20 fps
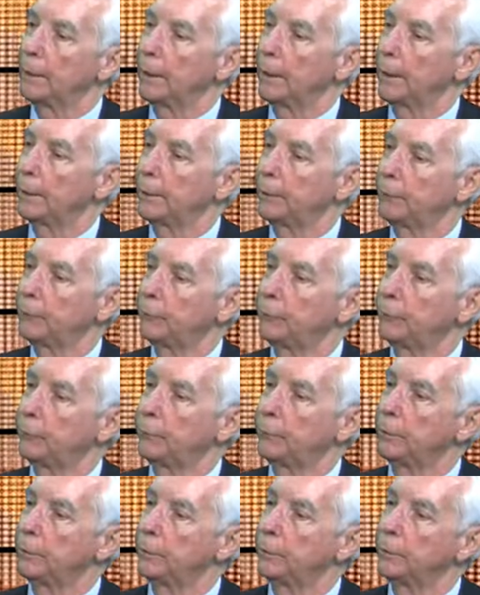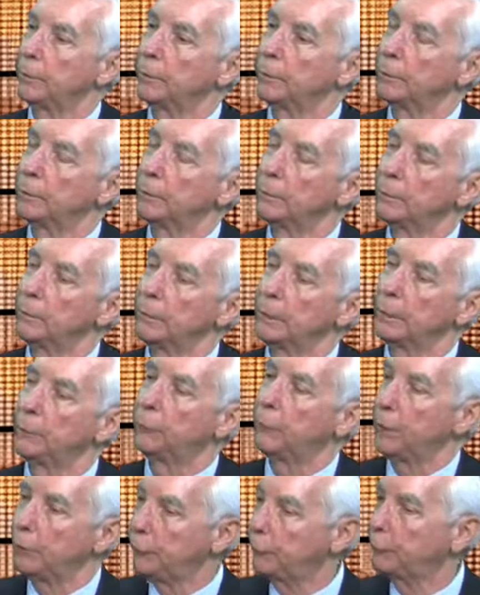and it's
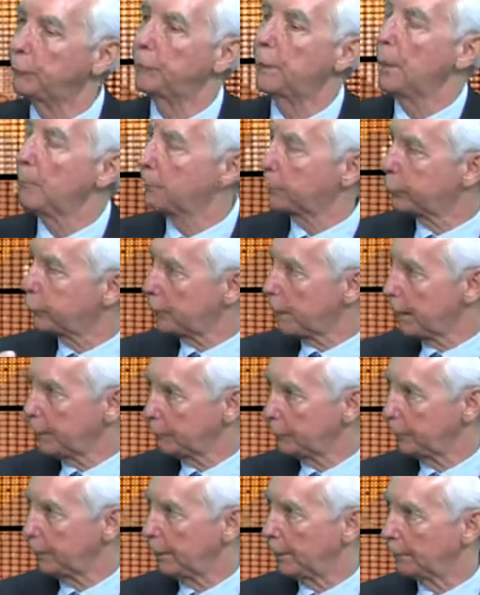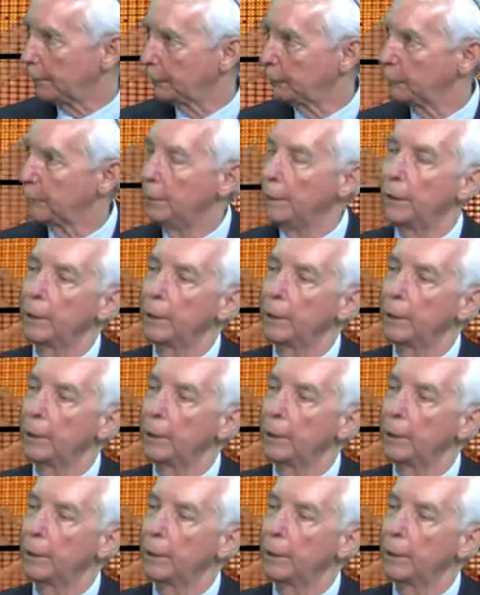it's a step process.